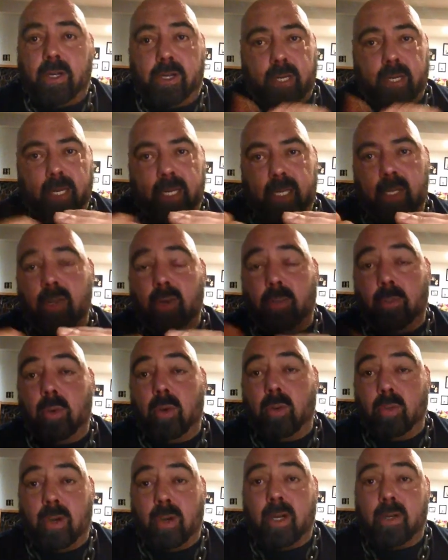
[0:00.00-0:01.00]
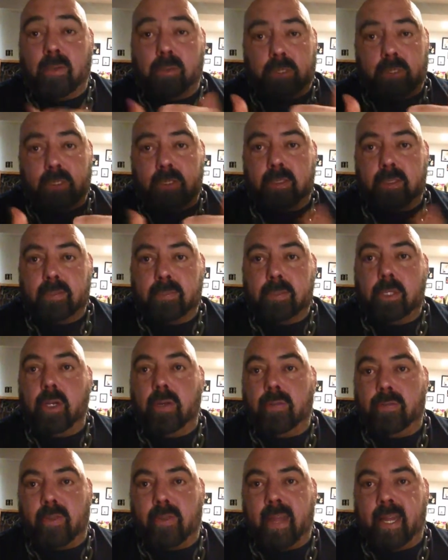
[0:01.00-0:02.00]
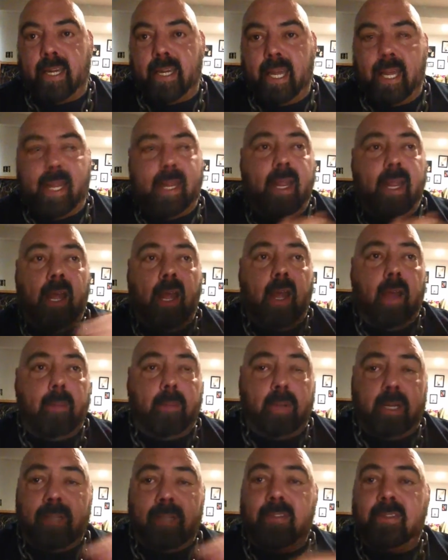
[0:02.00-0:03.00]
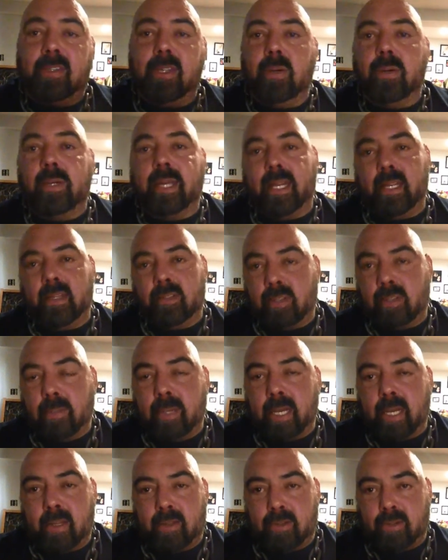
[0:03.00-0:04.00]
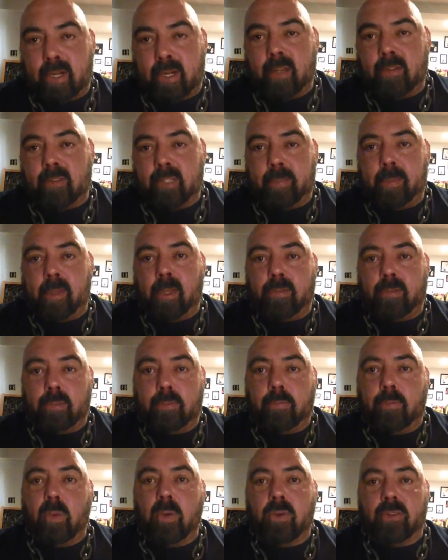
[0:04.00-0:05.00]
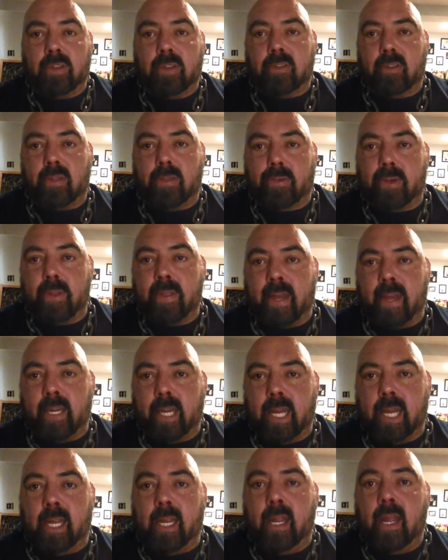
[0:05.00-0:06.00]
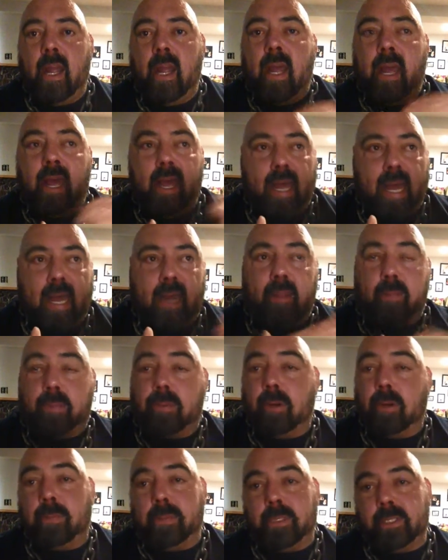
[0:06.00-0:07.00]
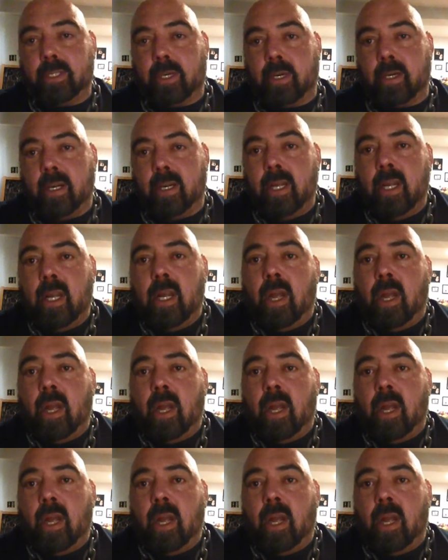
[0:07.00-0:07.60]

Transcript: You're getting a little more work, which is good for that day, but he's still getting some kind of training stimulus with 4 sets of 3 that day out of the Prilepin chart.